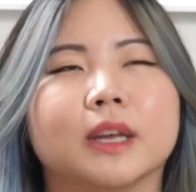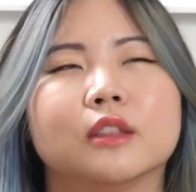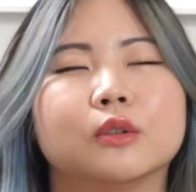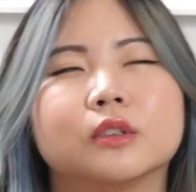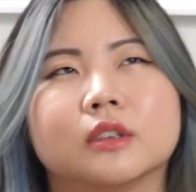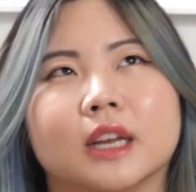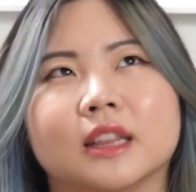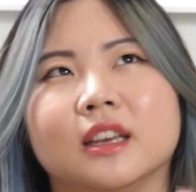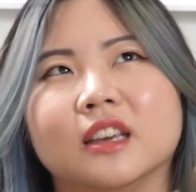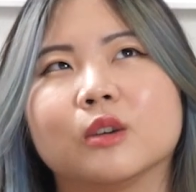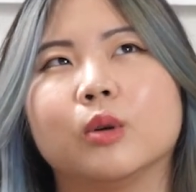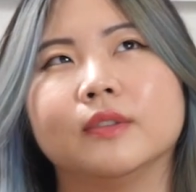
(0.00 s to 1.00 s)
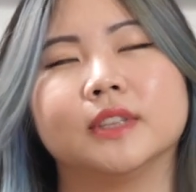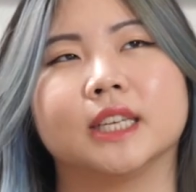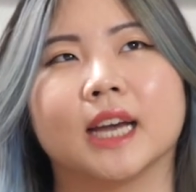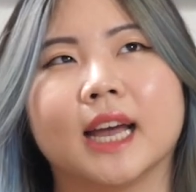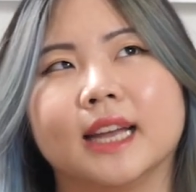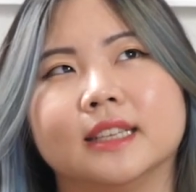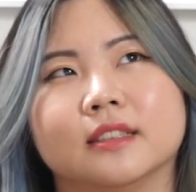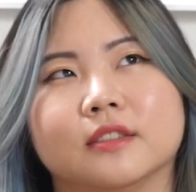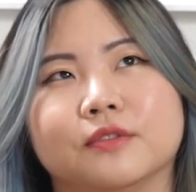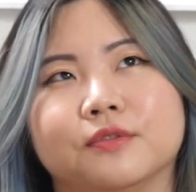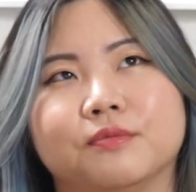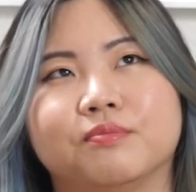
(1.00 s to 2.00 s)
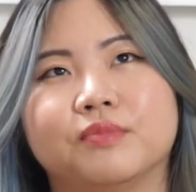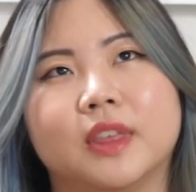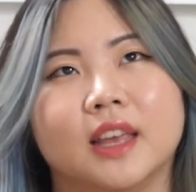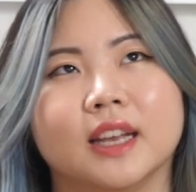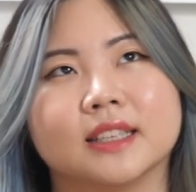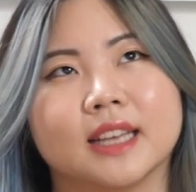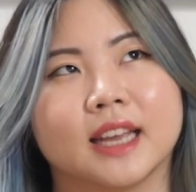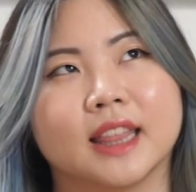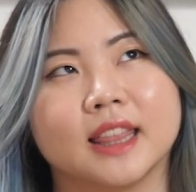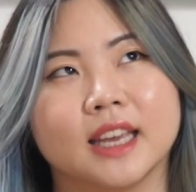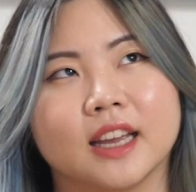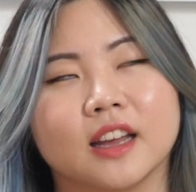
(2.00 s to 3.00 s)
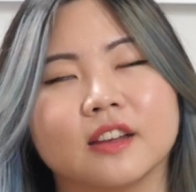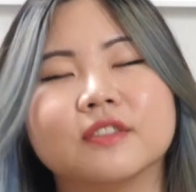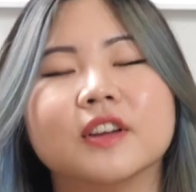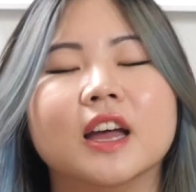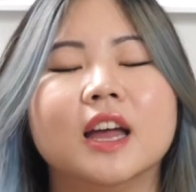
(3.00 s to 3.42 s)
Like, those are like the equivalent kinds of things I can think of.